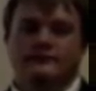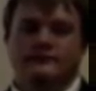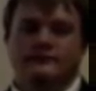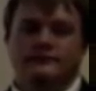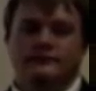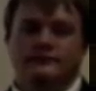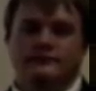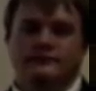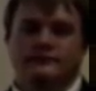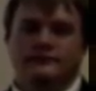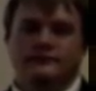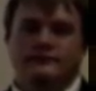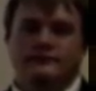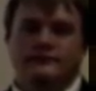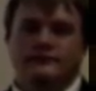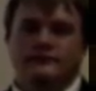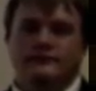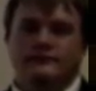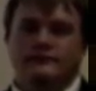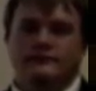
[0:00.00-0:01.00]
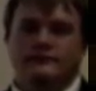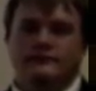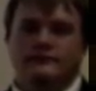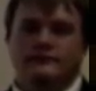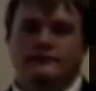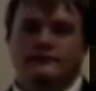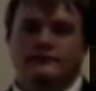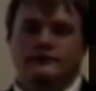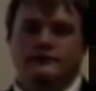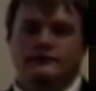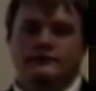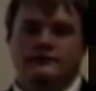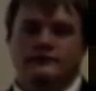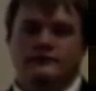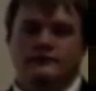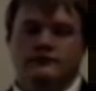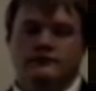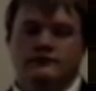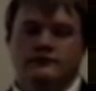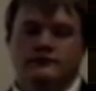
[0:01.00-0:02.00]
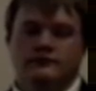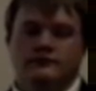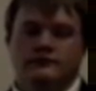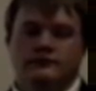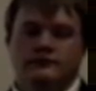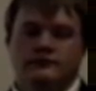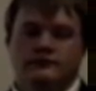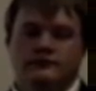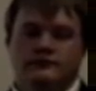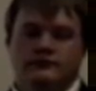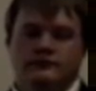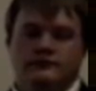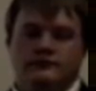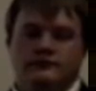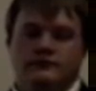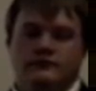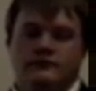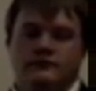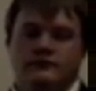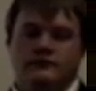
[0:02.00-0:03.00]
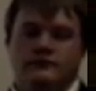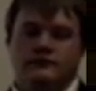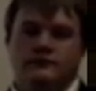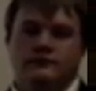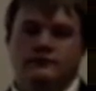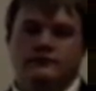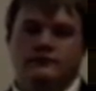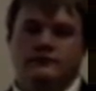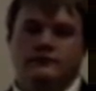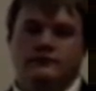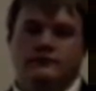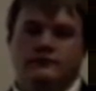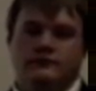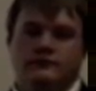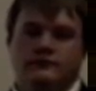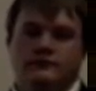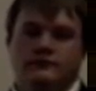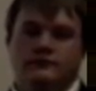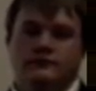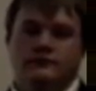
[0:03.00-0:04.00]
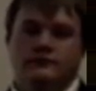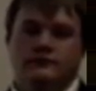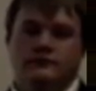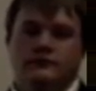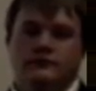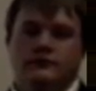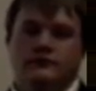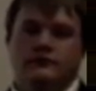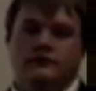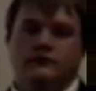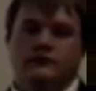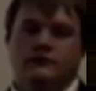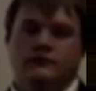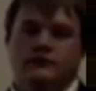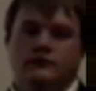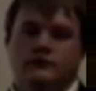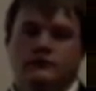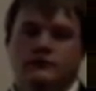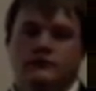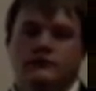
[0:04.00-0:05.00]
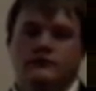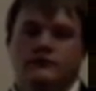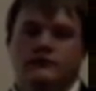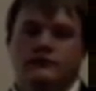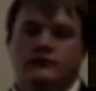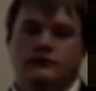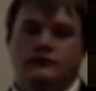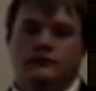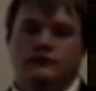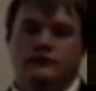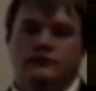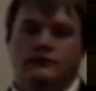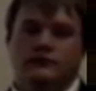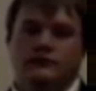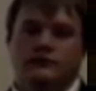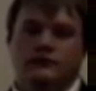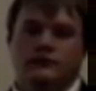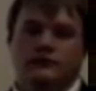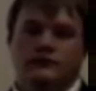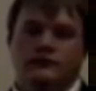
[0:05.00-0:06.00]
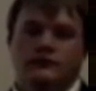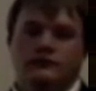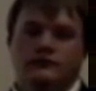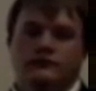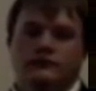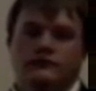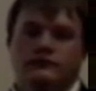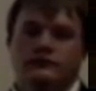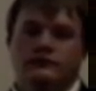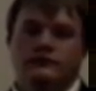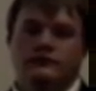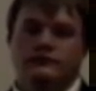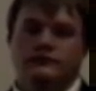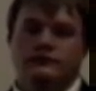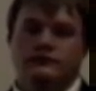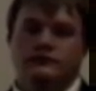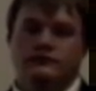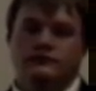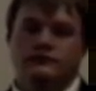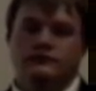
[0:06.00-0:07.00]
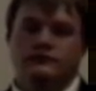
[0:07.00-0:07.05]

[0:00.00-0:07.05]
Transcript: This person isn't speaking.